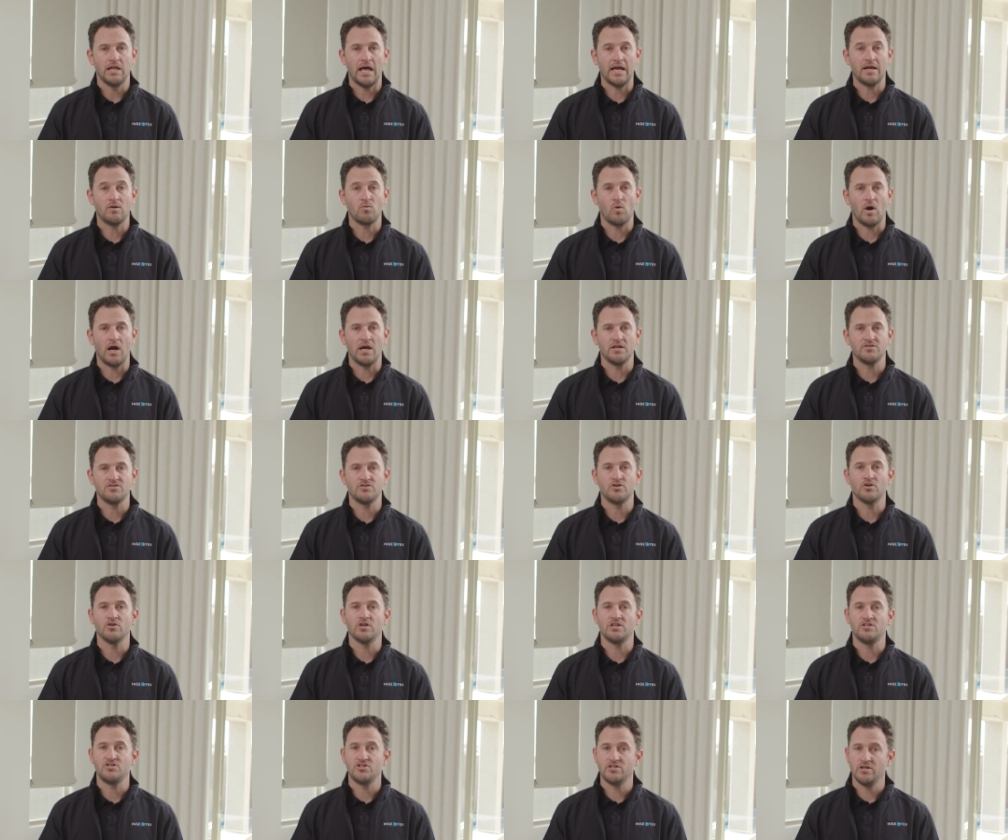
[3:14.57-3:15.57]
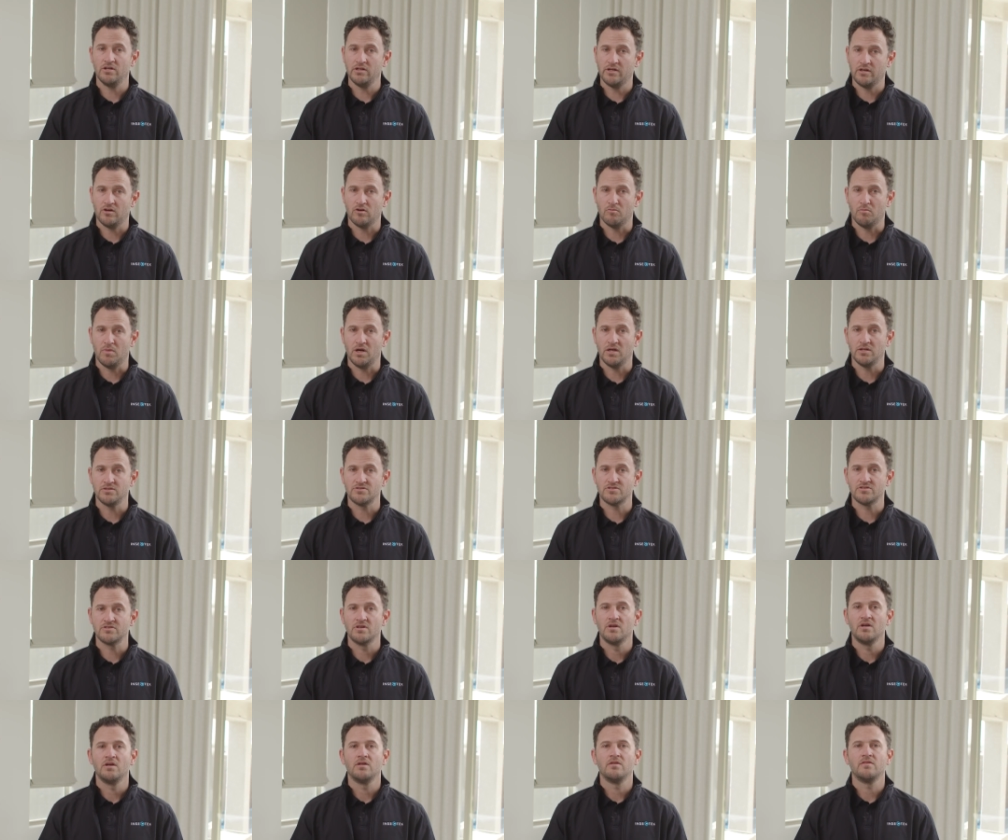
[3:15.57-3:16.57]
Likewise, during chillier
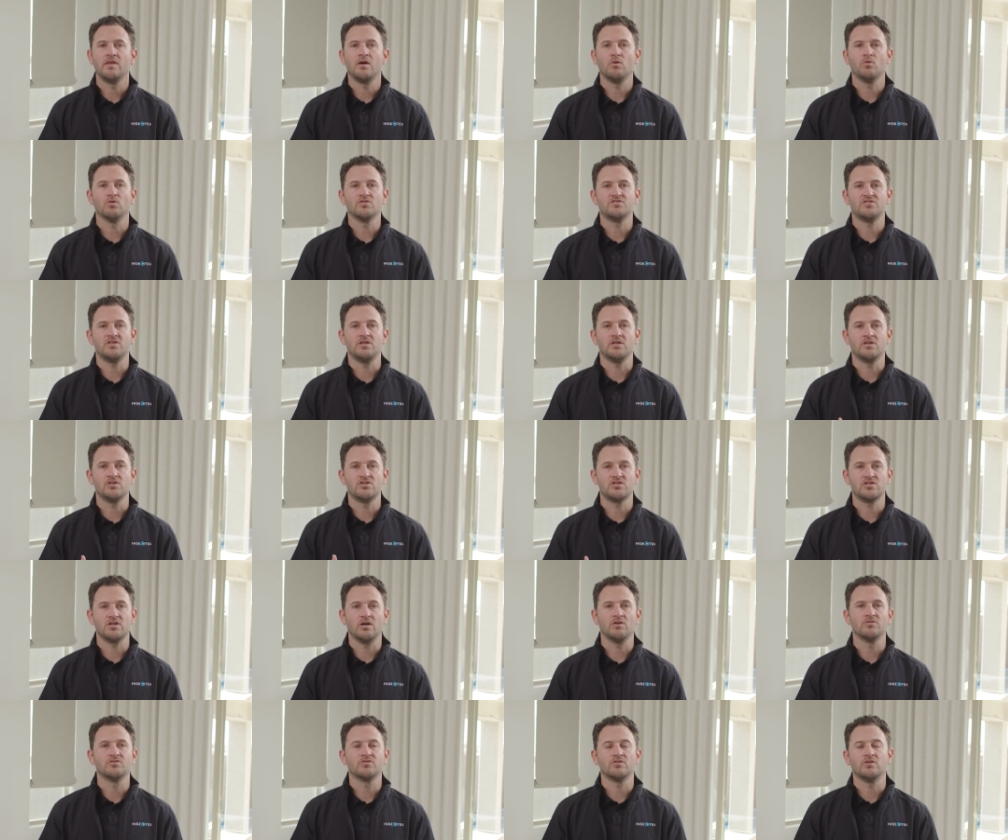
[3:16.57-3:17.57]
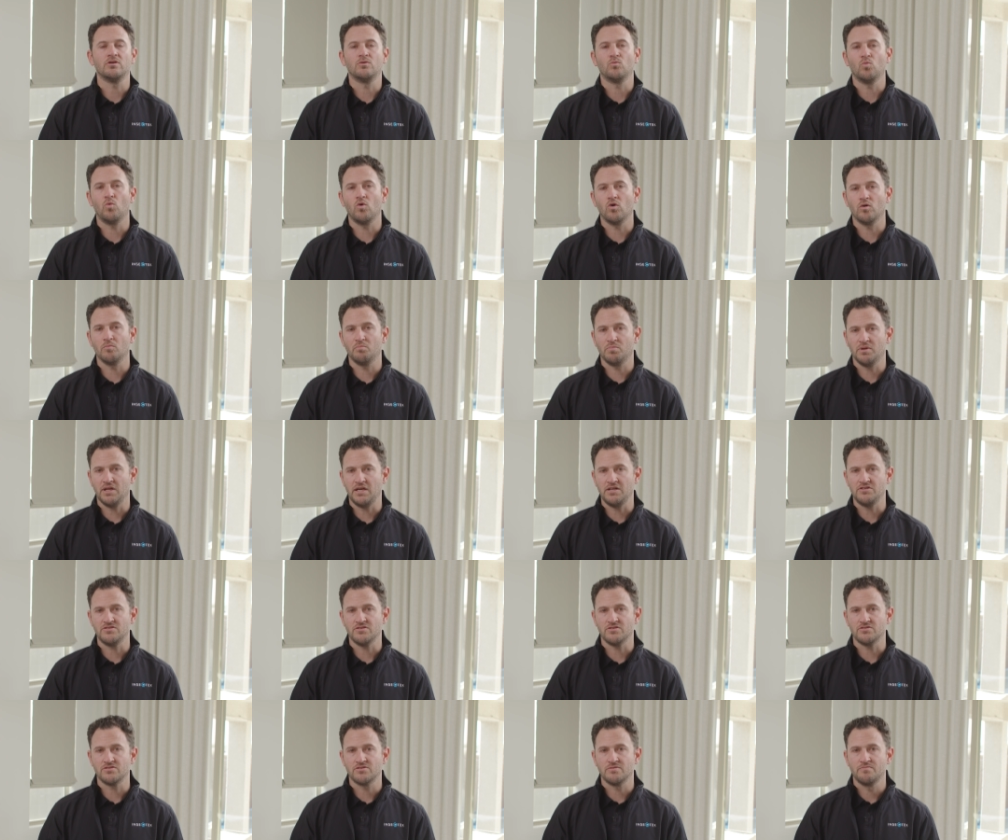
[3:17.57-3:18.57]
months, they will seek shelter in warm
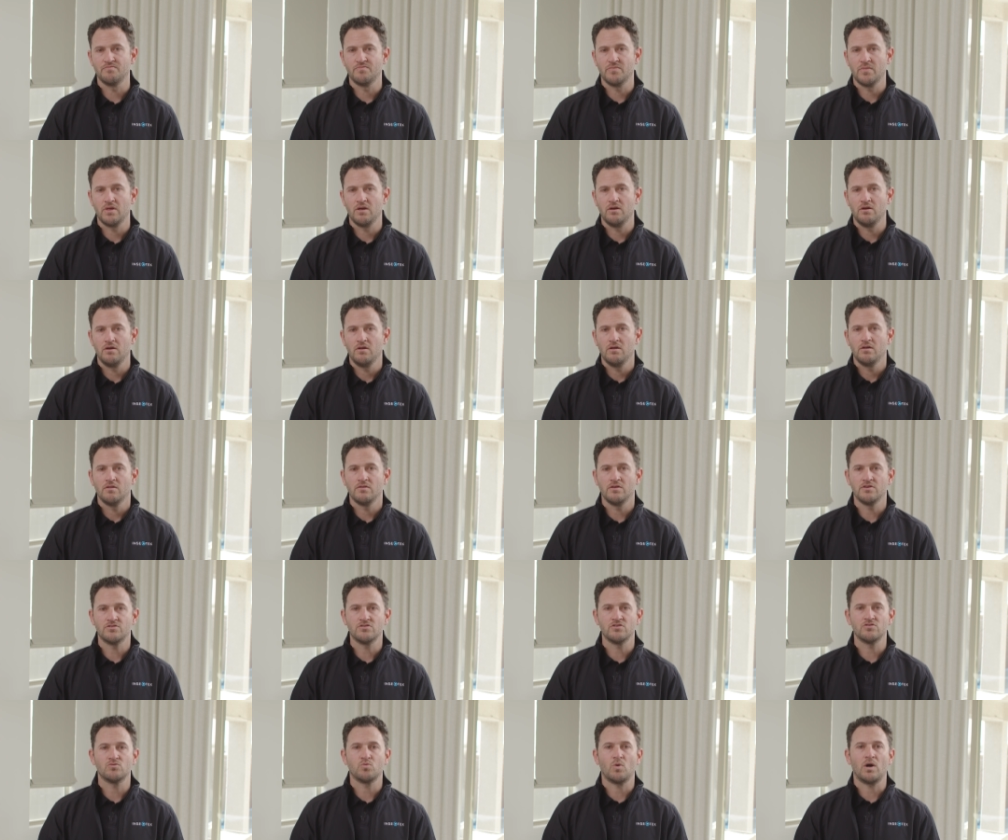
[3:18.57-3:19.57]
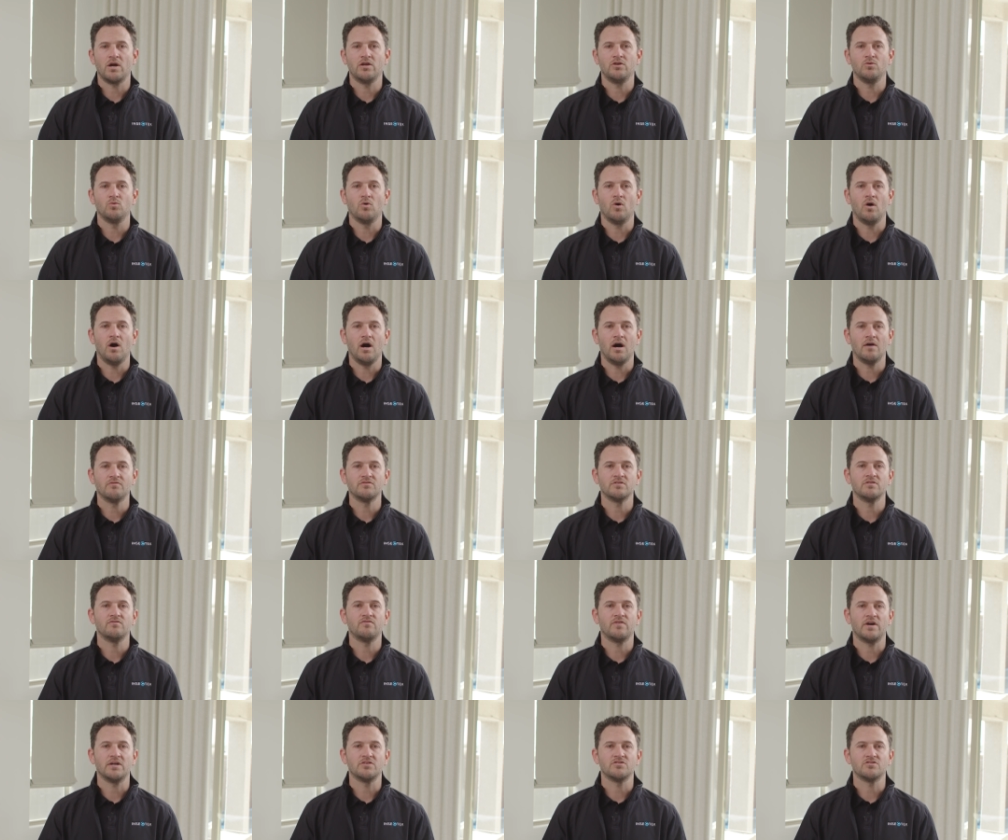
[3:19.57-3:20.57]
places. This is why you will
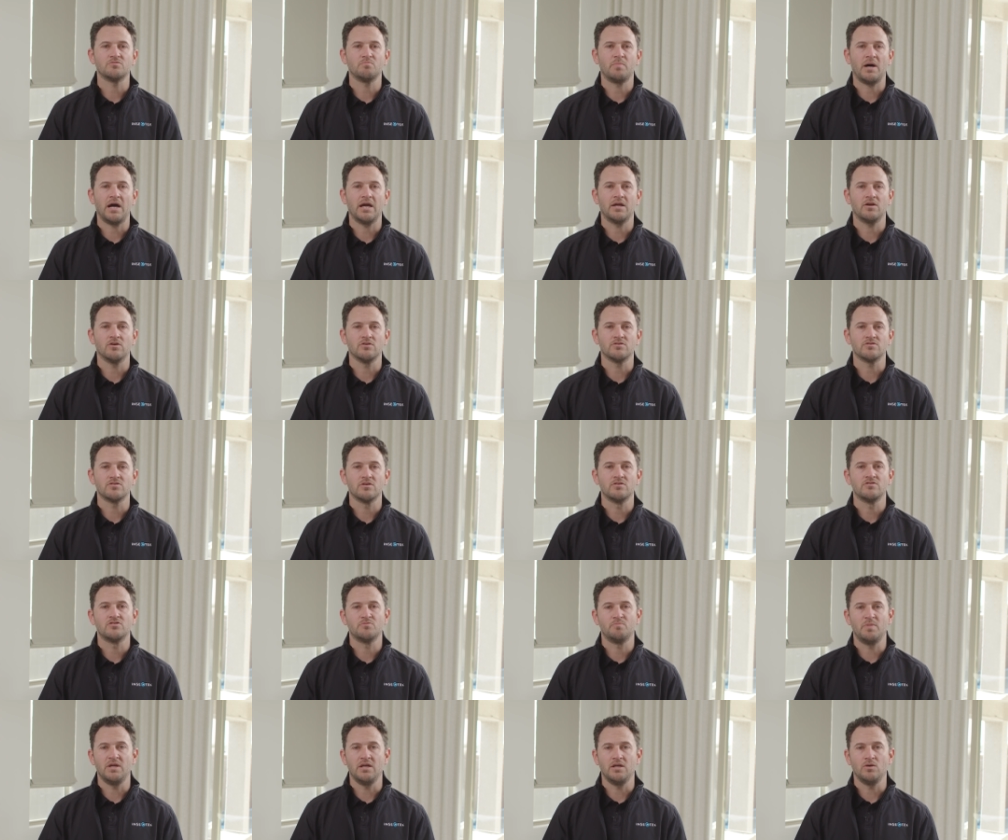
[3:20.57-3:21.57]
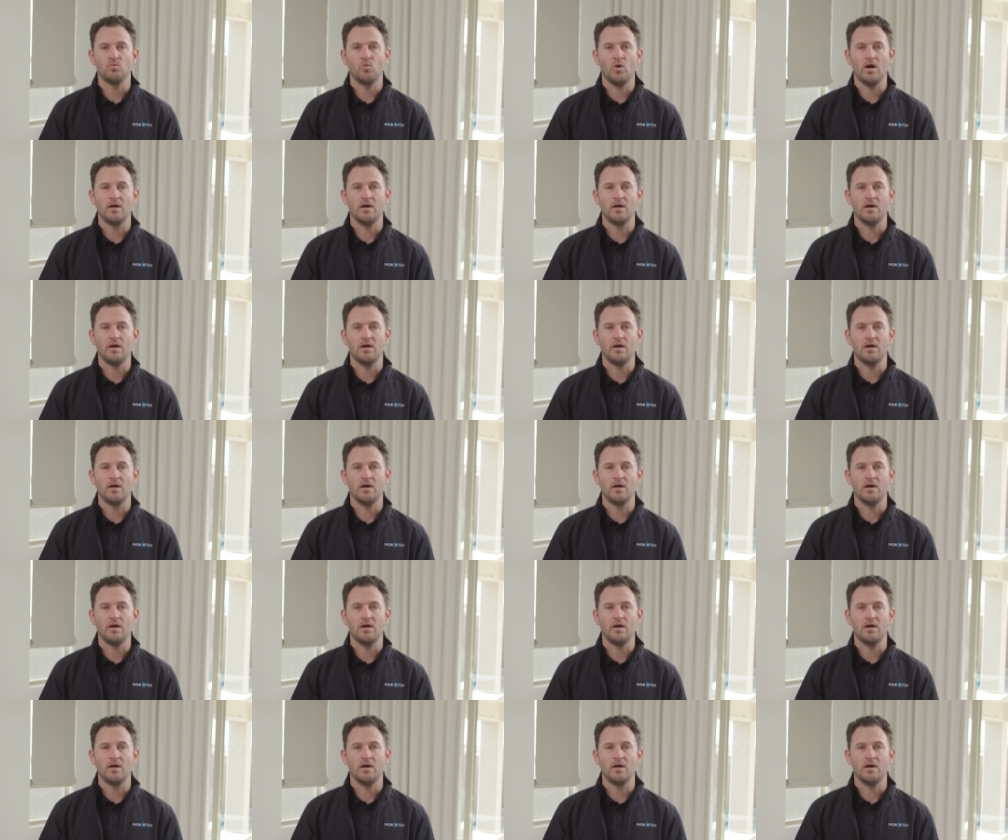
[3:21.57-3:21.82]
often find spiders spinning